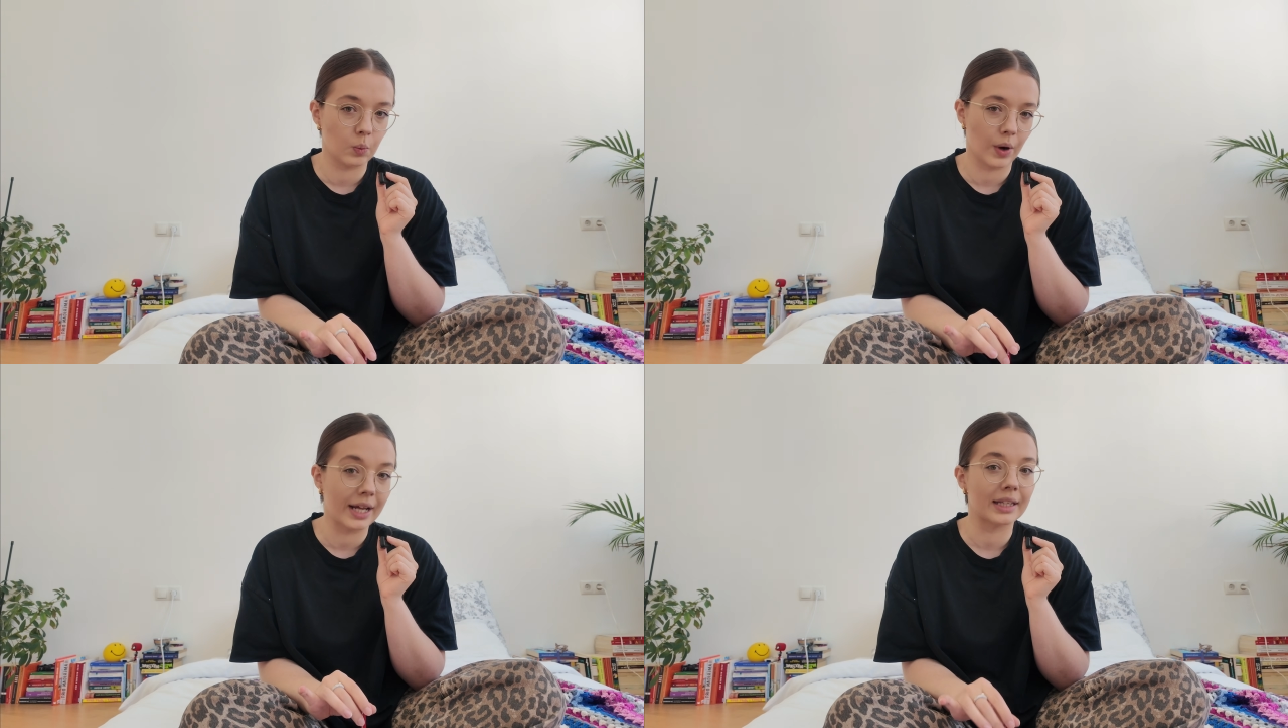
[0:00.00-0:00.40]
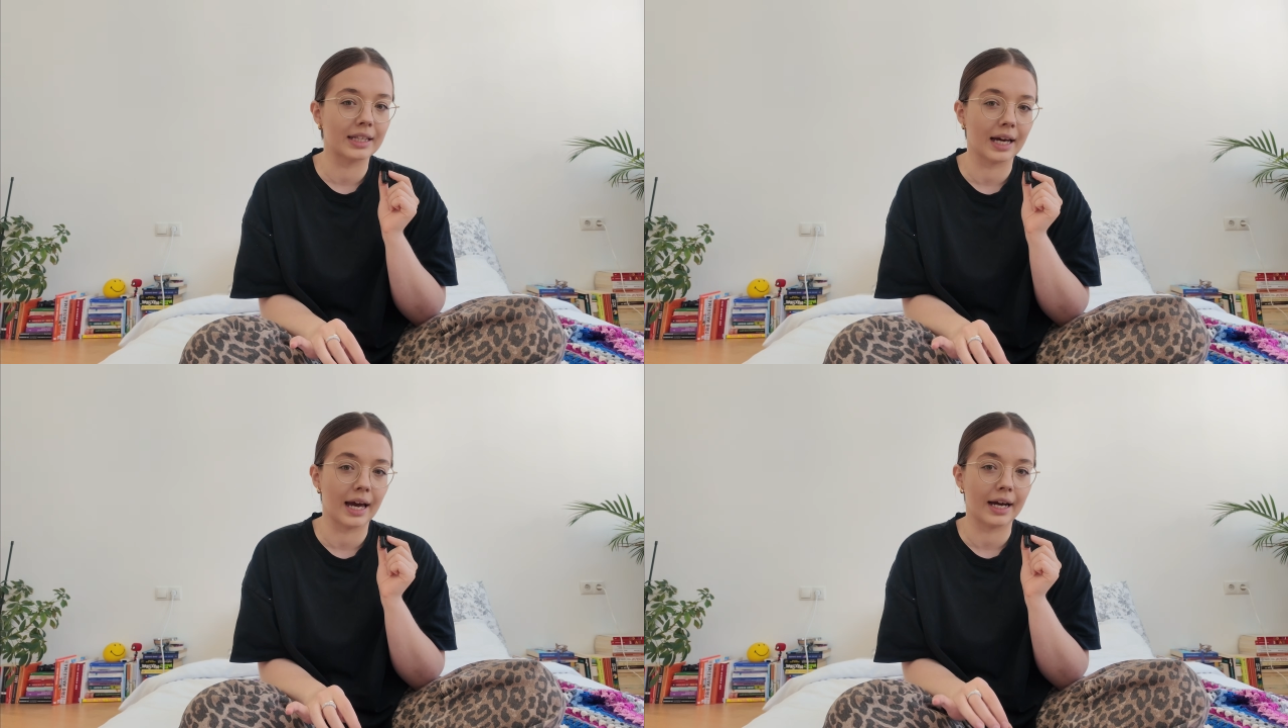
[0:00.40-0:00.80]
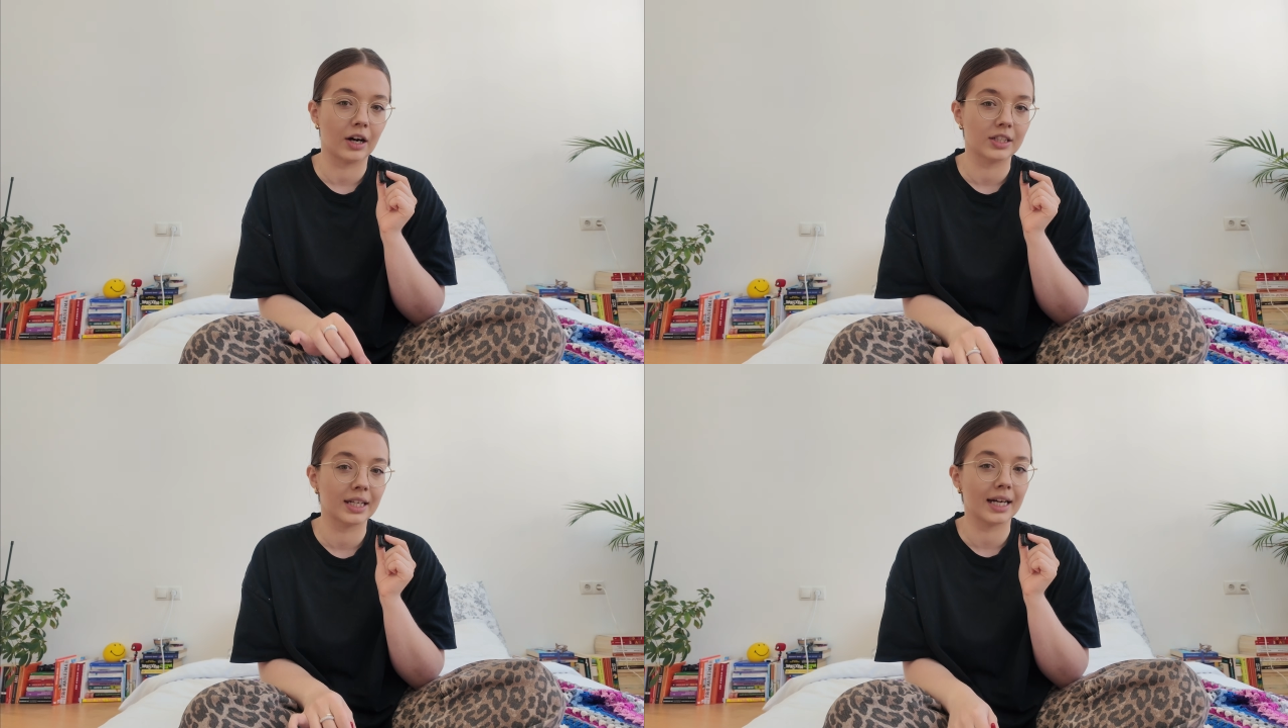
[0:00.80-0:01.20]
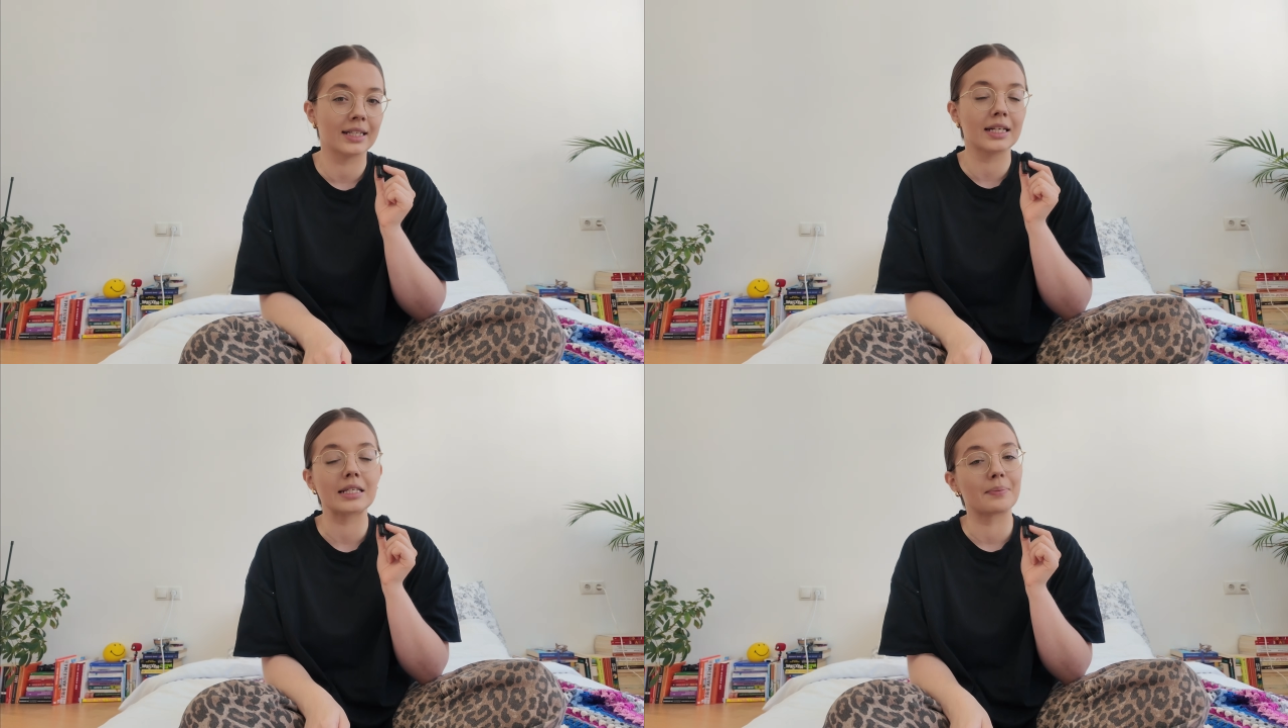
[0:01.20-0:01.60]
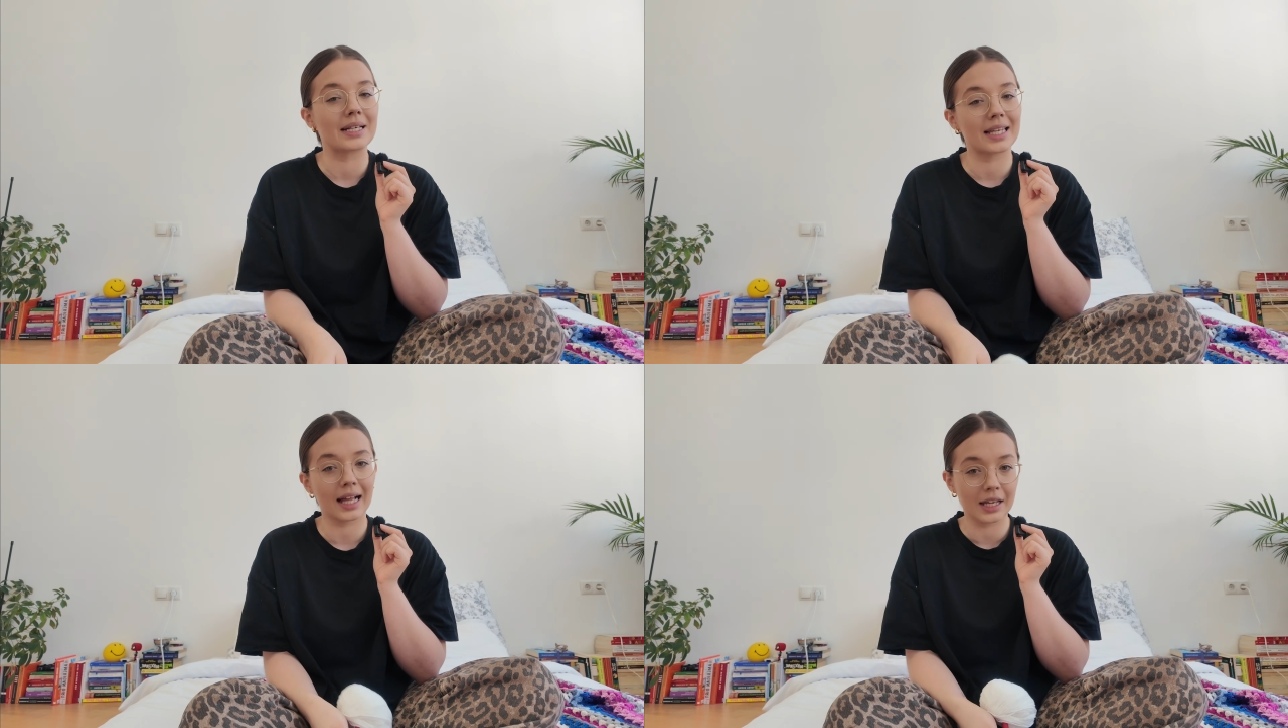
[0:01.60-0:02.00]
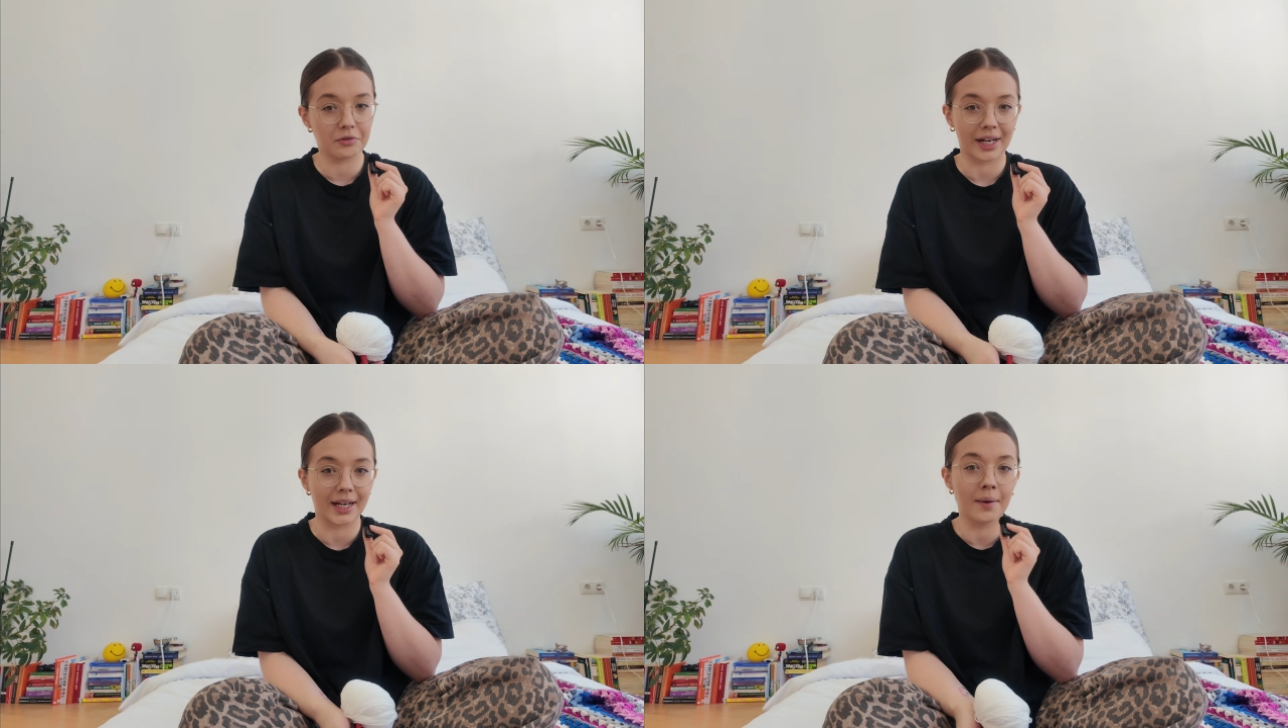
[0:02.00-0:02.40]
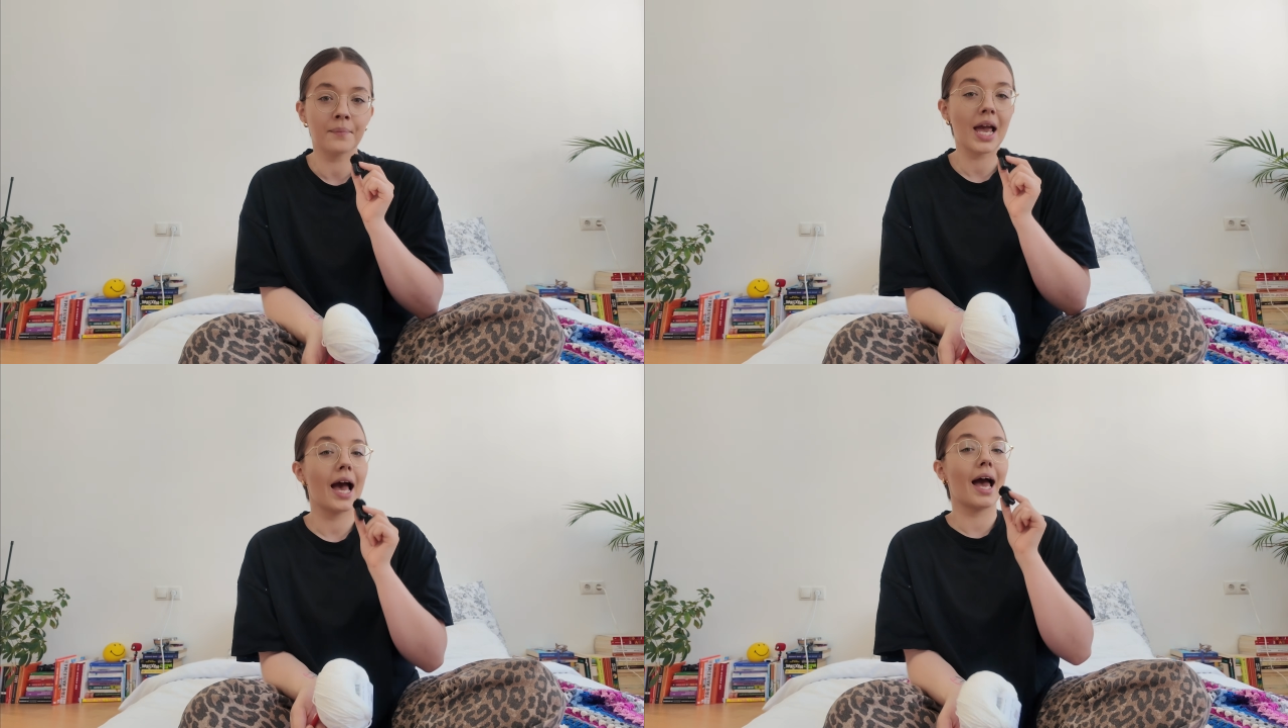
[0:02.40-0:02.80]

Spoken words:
when the cardigan is basically ready.